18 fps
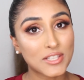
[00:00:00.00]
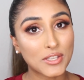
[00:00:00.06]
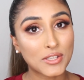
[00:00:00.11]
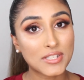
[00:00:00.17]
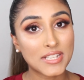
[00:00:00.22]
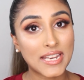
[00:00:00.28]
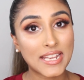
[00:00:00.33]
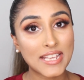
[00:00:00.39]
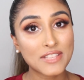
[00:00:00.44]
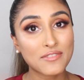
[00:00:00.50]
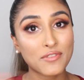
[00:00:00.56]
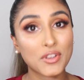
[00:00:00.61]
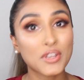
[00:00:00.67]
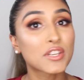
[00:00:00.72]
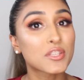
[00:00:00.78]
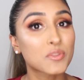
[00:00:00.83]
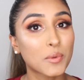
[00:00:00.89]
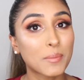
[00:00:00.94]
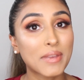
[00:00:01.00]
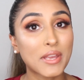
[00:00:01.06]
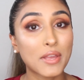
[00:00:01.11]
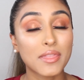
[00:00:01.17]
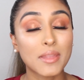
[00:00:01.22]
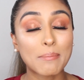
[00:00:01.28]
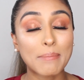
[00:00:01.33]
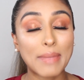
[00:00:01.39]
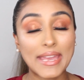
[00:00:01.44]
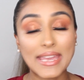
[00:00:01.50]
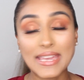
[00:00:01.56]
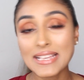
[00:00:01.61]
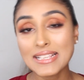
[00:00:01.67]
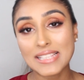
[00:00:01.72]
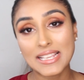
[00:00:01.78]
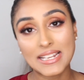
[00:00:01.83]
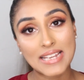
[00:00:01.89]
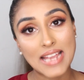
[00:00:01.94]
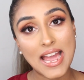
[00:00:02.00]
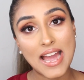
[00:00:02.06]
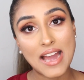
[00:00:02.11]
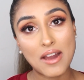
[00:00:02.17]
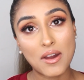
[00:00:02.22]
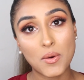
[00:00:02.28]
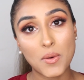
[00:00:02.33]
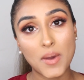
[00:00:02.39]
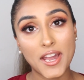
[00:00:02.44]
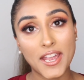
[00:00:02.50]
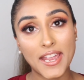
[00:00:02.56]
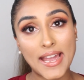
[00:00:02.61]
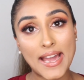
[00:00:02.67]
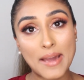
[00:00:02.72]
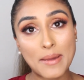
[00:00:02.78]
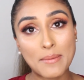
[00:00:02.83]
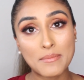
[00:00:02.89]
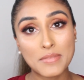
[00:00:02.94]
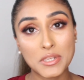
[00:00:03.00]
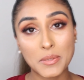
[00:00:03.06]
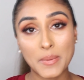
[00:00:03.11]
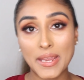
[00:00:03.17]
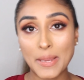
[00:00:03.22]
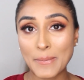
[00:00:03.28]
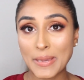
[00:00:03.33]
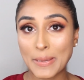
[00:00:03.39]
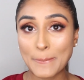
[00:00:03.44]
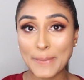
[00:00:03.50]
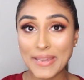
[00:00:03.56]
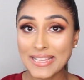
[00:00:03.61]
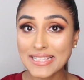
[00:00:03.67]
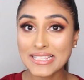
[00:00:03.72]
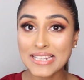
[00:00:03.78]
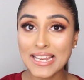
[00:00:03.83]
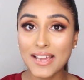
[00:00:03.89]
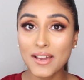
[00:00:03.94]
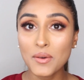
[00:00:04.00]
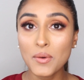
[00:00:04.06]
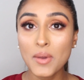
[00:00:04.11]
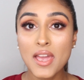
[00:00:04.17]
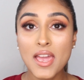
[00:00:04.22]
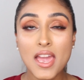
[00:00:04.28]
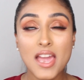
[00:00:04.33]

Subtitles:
So today's focus will be on the base and how I am doing my base now,